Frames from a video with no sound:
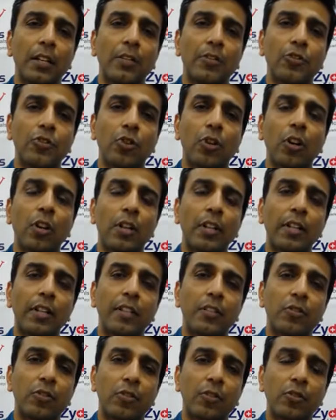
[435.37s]

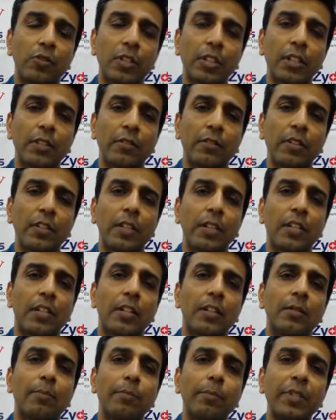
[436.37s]
chocolates, or you give
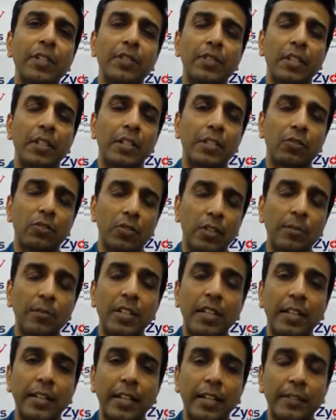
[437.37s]
a biscuit, something
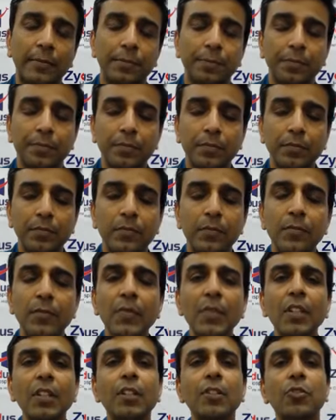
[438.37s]
like that,
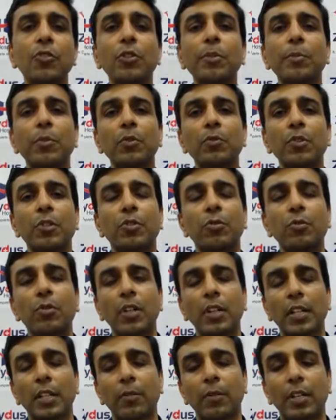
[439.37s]
to improve the
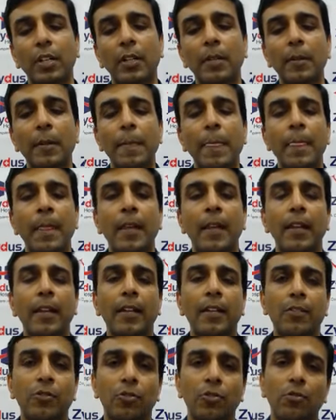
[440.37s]
sugar level.
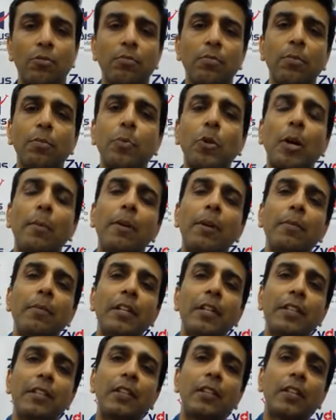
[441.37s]
So
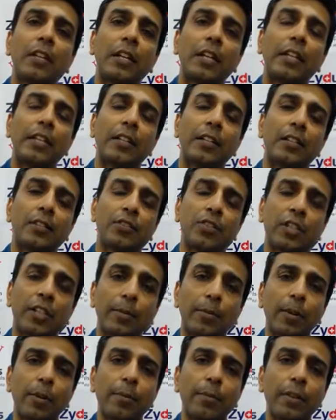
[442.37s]
probably in a general
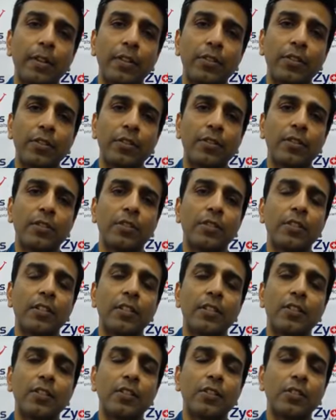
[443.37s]
populations,
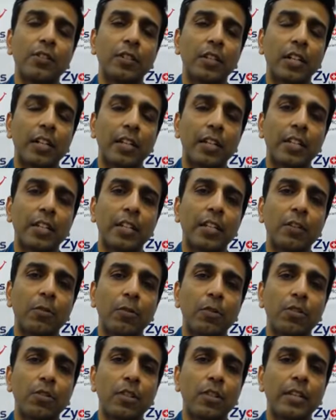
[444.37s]
this is another
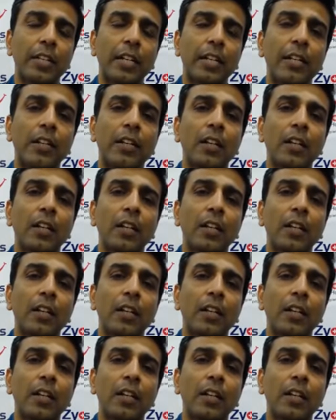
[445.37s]
question, that